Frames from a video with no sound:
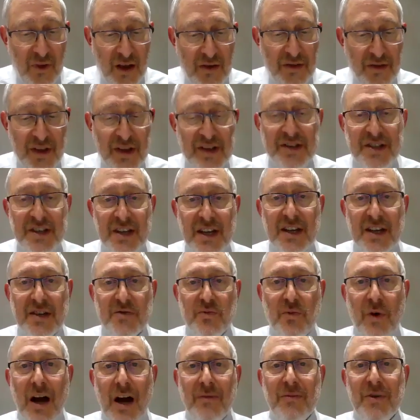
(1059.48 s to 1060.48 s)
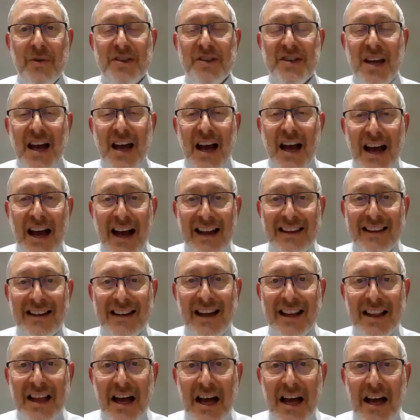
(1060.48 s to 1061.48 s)
this is why we say
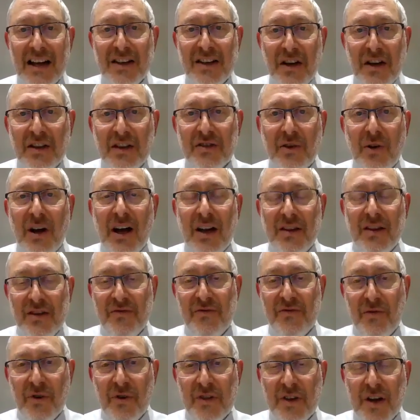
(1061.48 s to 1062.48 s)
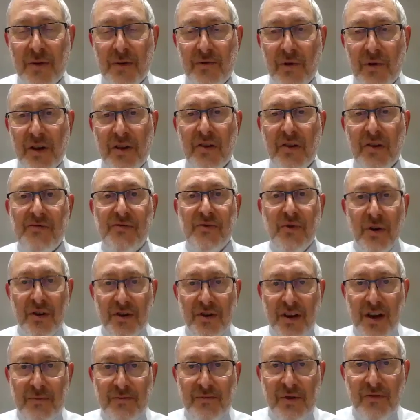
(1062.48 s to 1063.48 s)
Hallel Haggadah on the fourth cup of wine. The
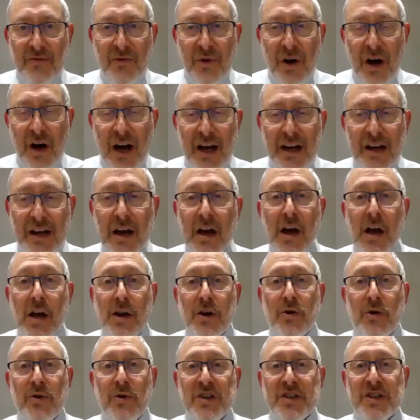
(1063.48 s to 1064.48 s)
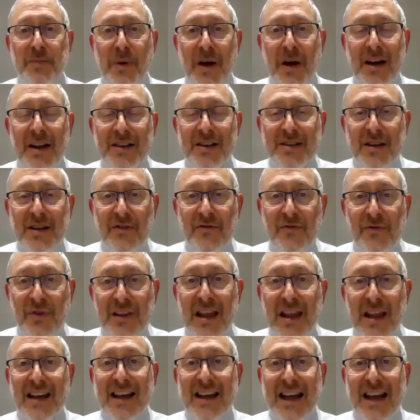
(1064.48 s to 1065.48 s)
fourth cup of wine corresponding to
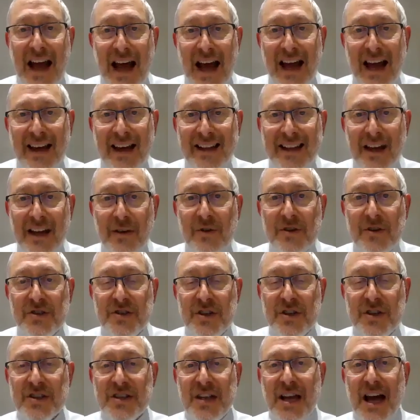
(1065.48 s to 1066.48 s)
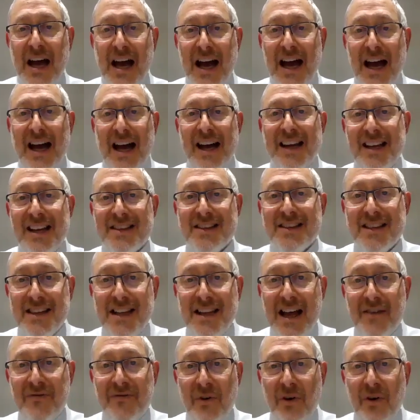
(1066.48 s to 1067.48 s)
V'lakachti, which is the highest
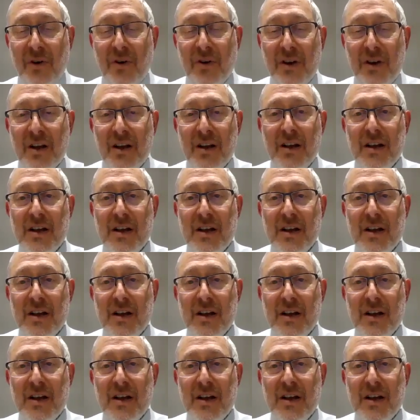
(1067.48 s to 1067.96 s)
level,